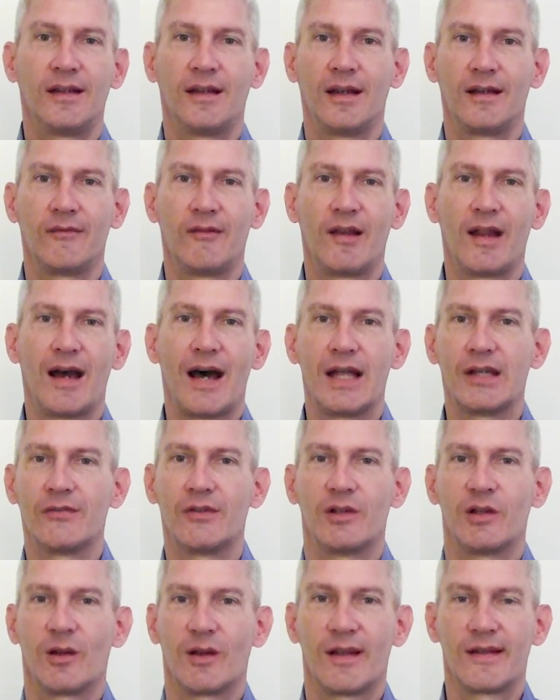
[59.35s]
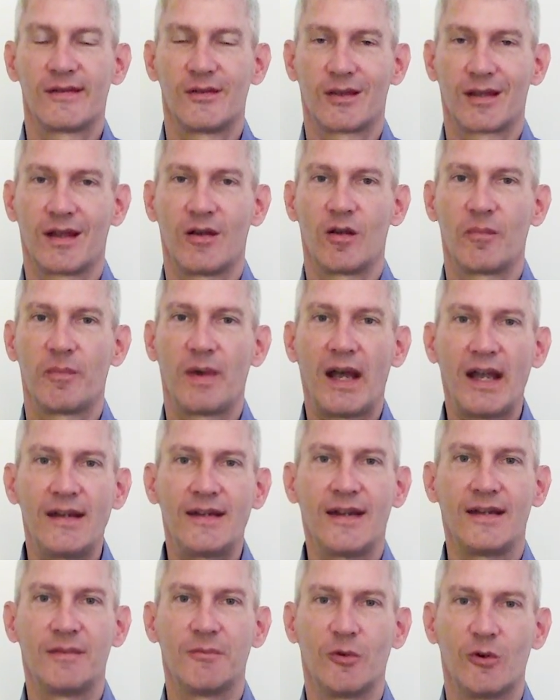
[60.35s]
and with $100 you cannot buy
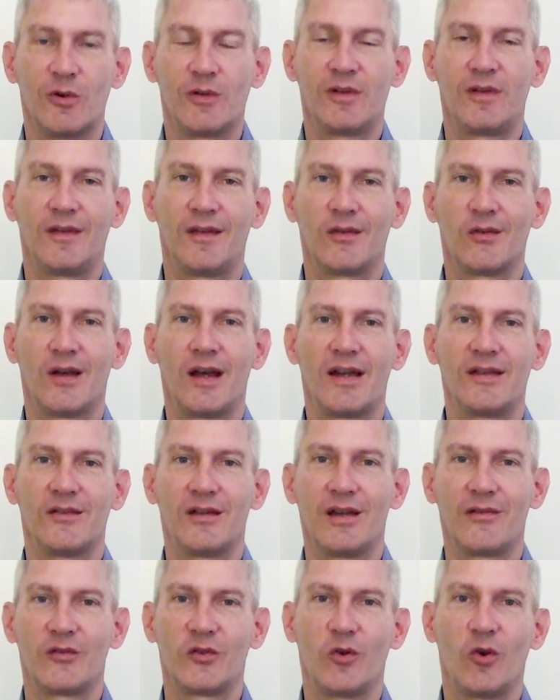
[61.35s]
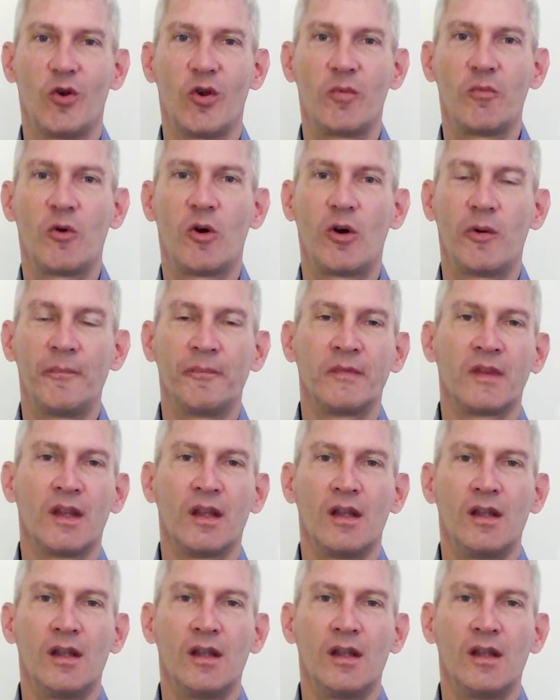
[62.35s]
it anymore. So either you have to earn more